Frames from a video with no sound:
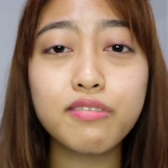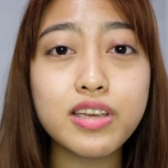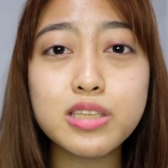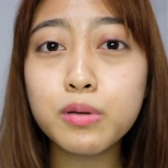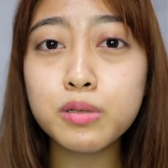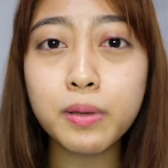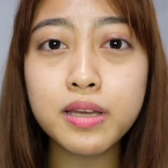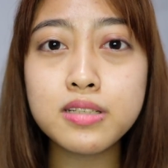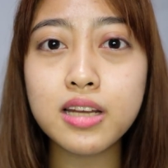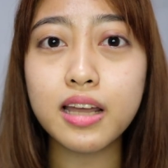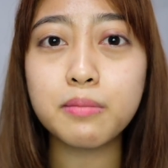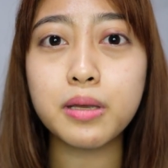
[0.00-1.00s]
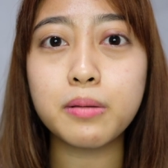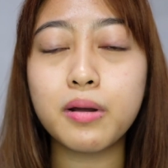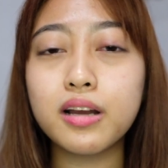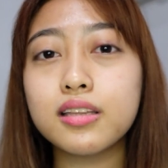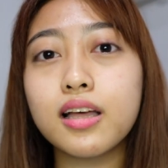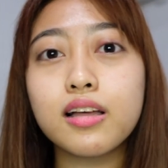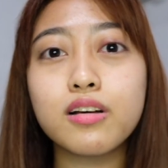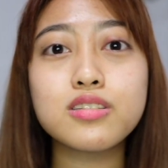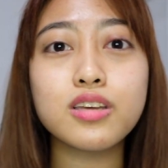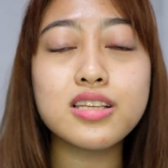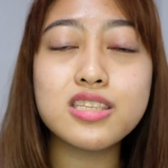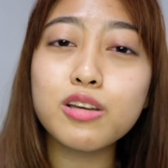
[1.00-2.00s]
Facebook page, I Am Immortal.
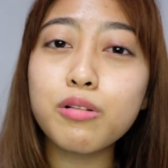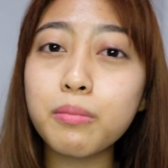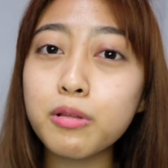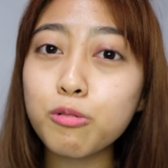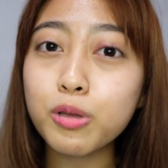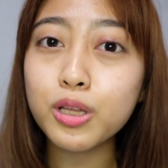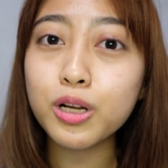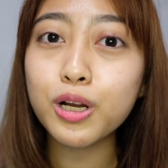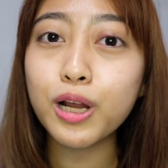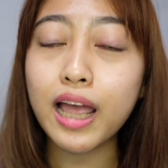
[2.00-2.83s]
Also, Instagram and Twitter,